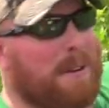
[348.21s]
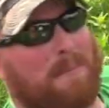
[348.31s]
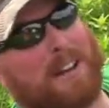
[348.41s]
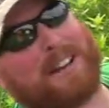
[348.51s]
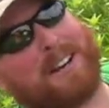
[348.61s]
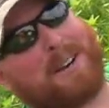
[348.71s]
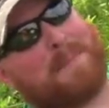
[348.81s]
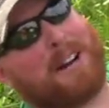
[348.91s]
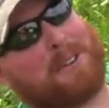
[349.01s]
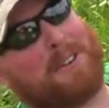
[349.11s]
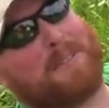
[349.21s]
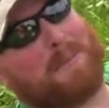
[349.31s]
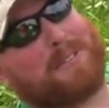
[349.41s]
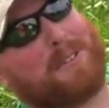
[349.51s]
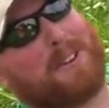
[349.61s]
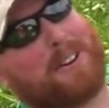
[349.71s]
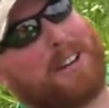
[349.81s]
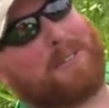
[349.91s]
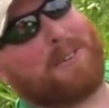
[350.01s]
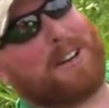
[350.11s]
might make it into my quiver before their
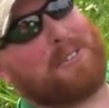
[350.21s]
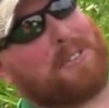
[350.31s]
giveaway,